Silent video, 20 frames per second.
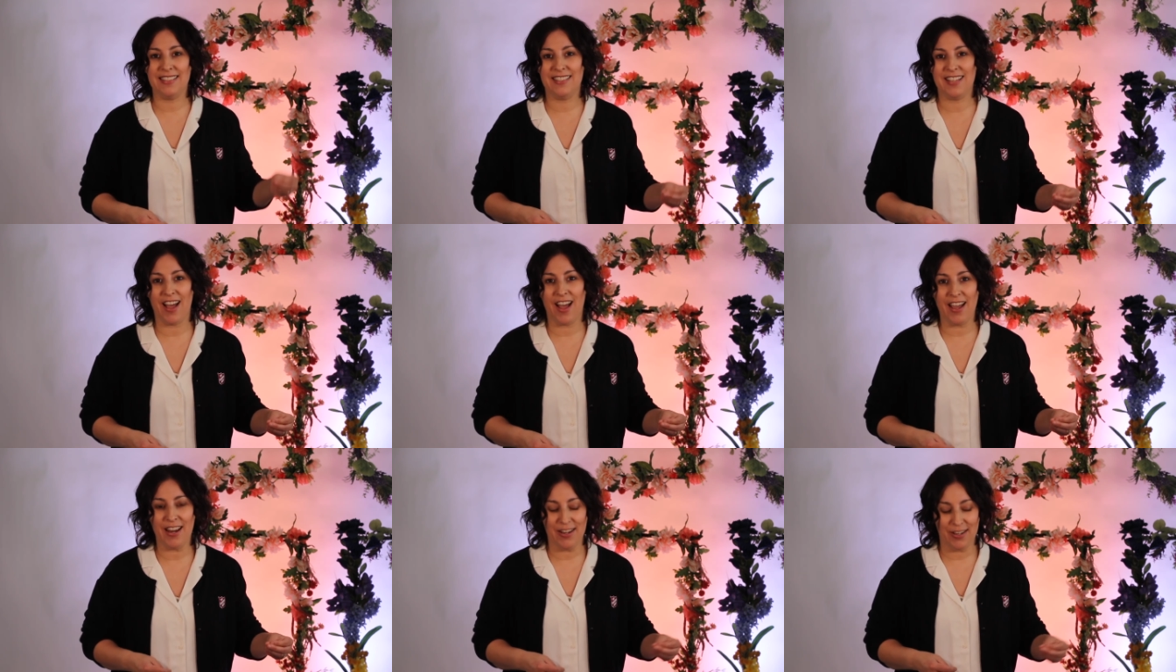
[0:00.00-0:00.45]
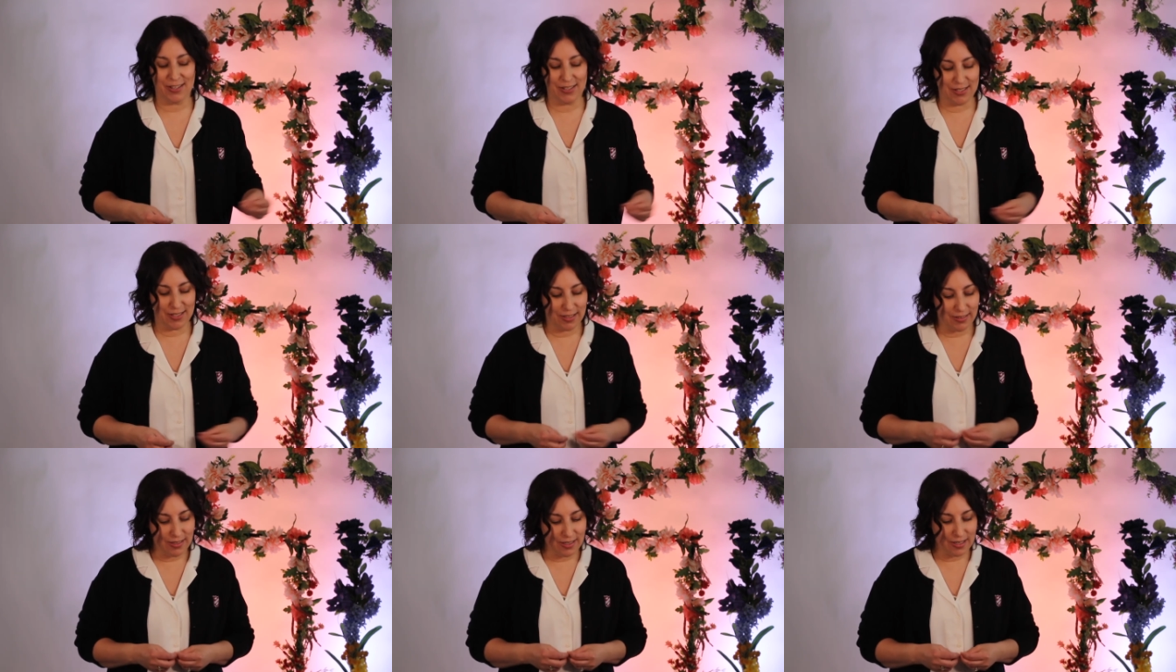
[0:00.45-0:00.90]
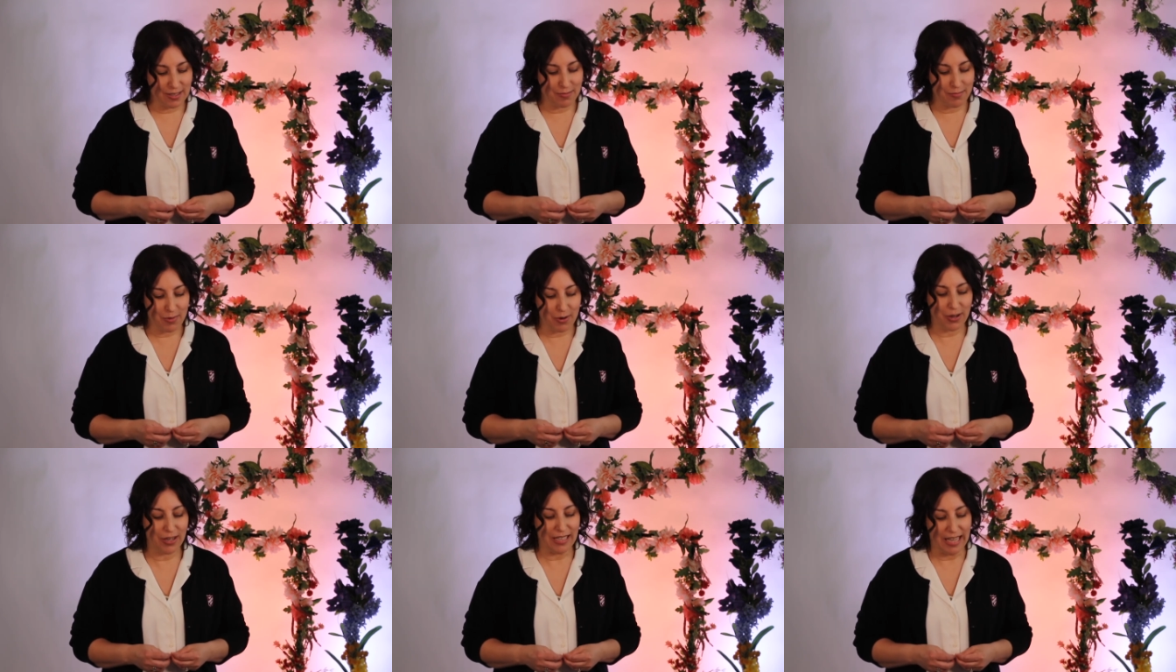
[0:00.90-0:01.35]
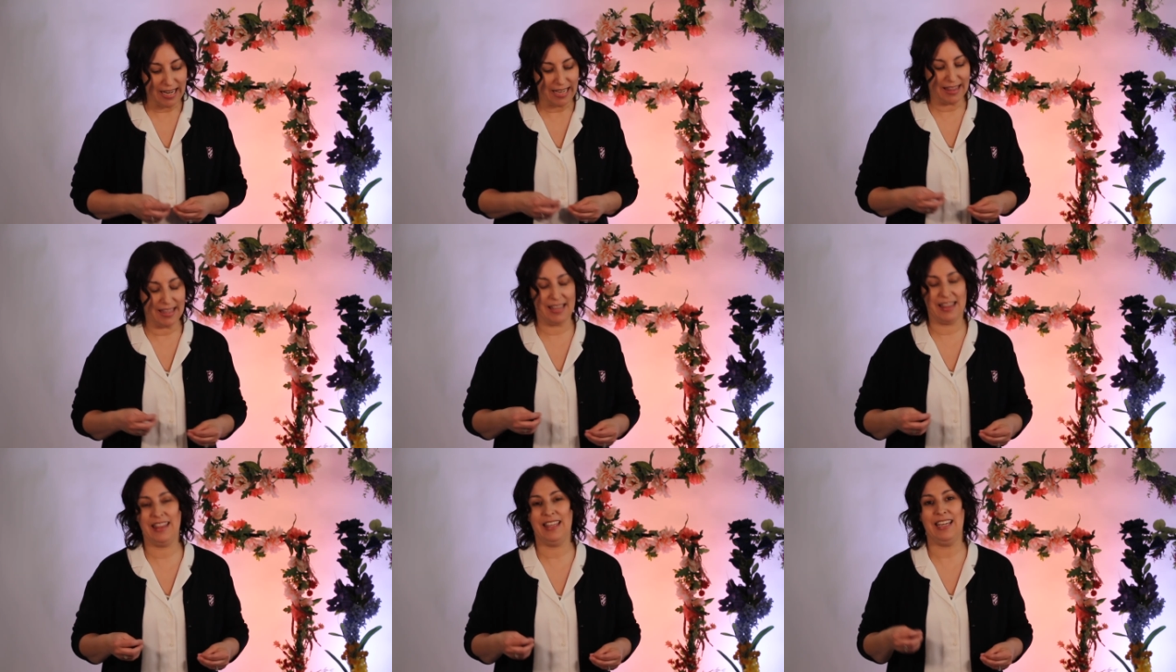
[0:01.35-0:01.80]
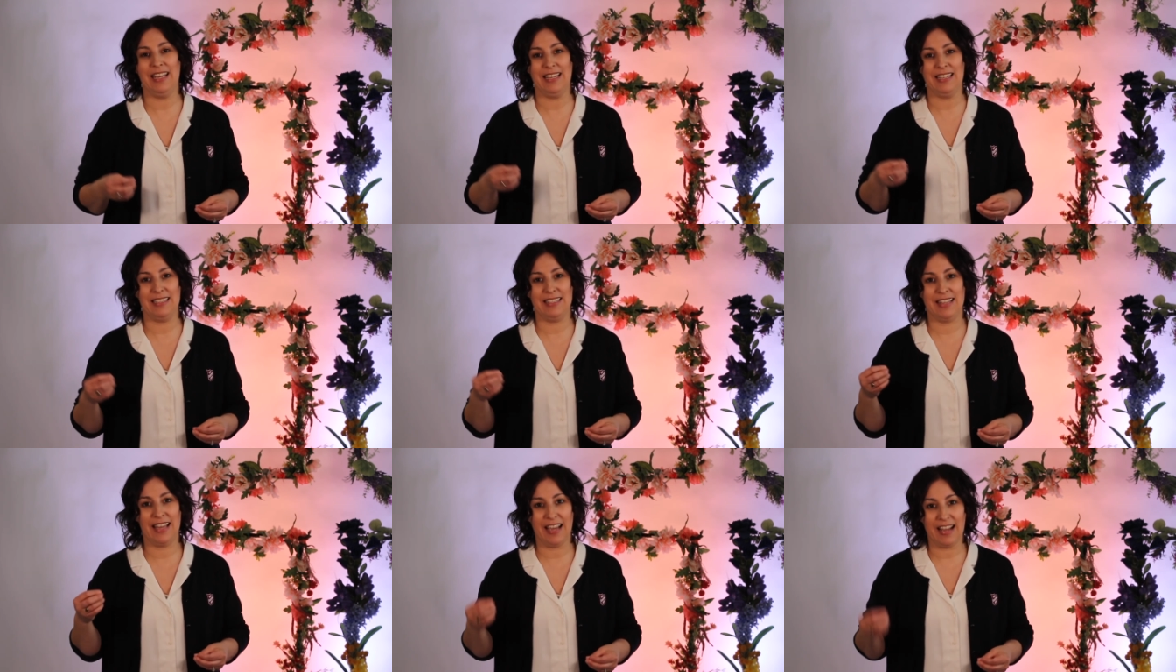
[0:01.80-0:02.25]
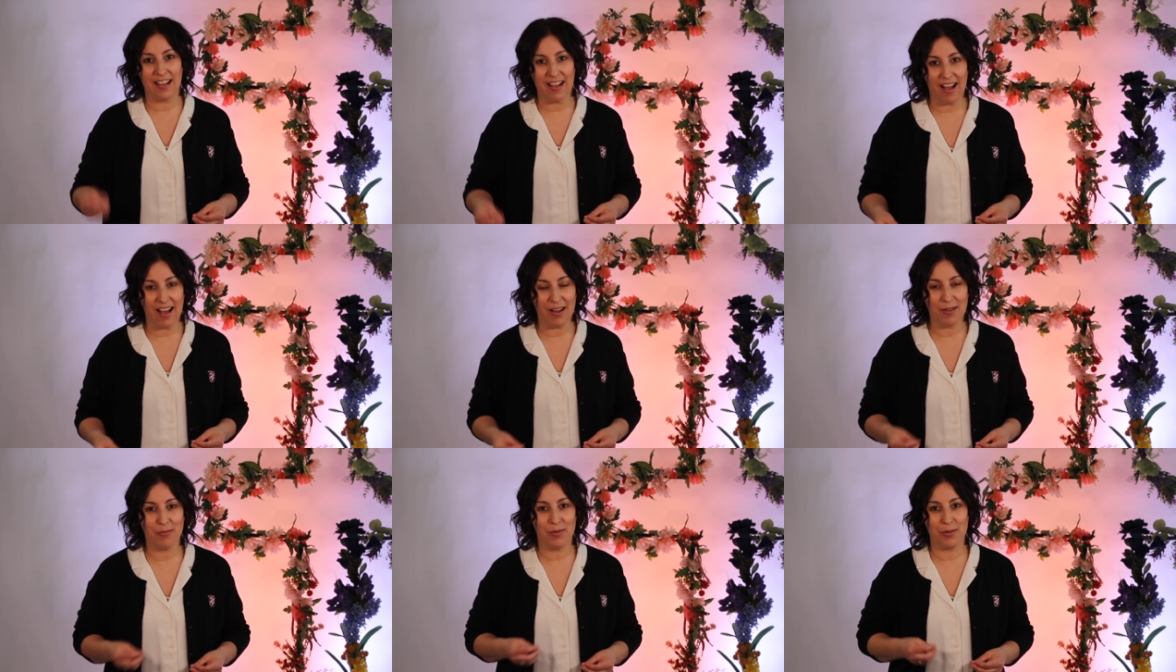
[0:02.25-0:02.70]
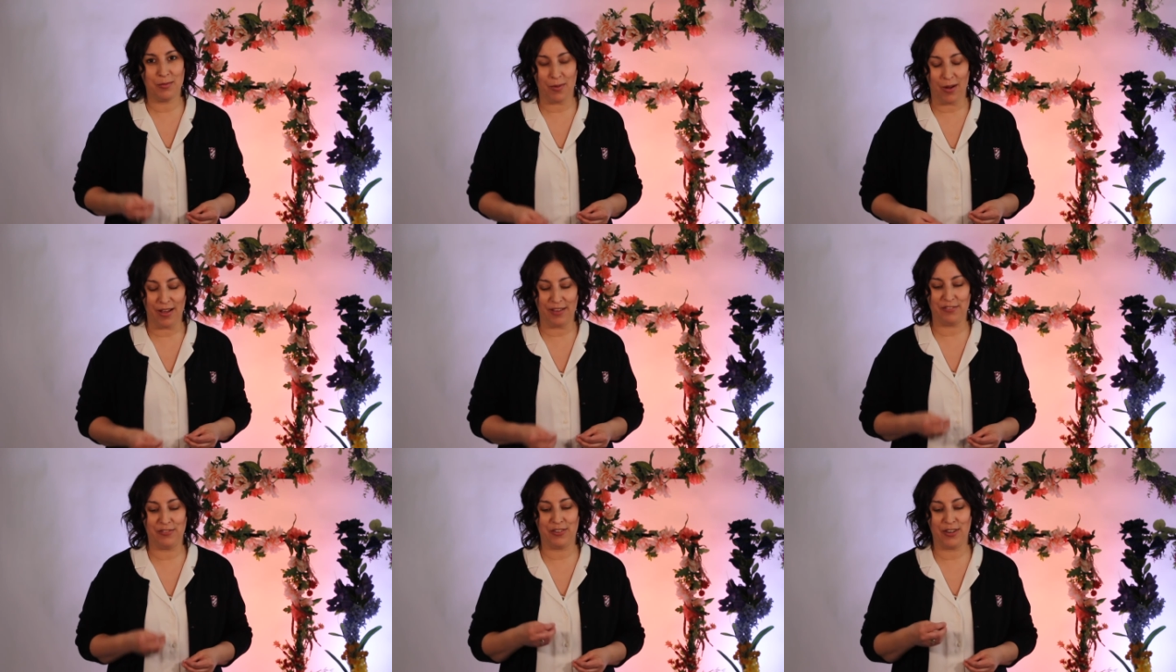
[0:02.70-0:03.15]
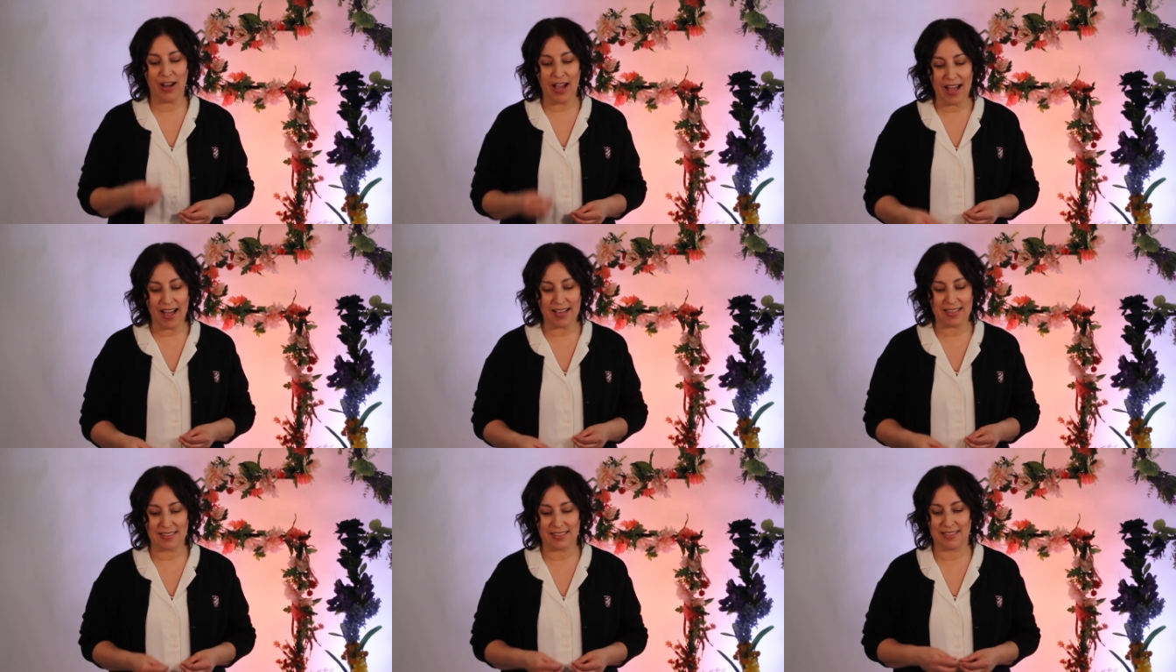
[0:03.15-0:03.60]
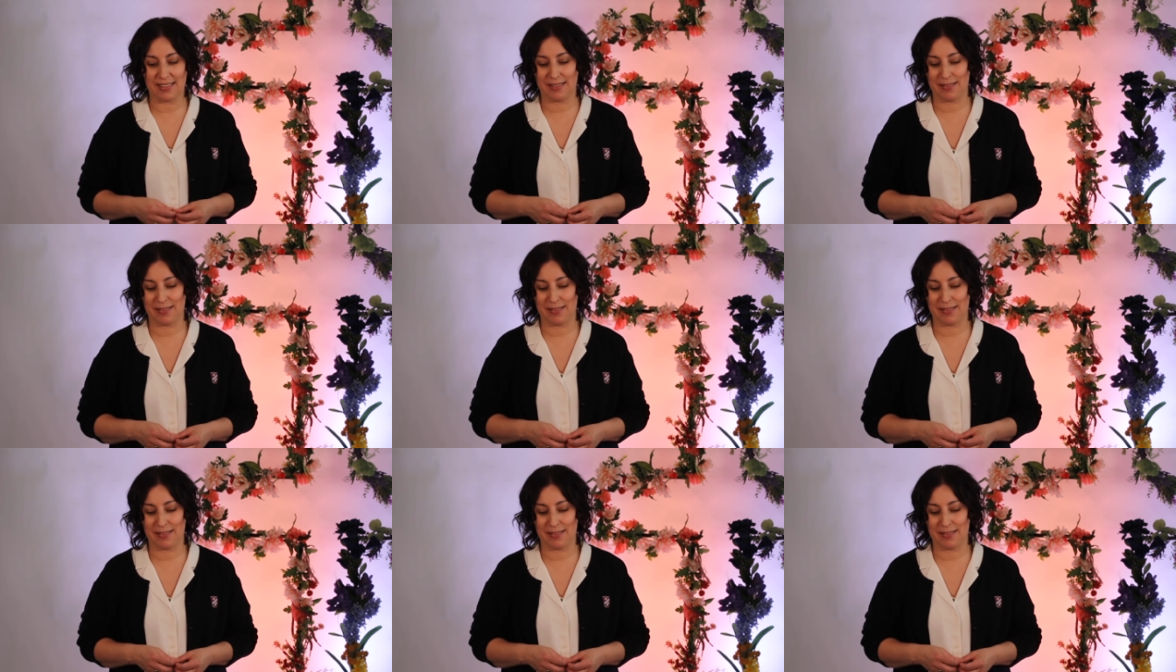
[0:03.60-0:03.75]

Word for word: desires look more like the things that God would want for us.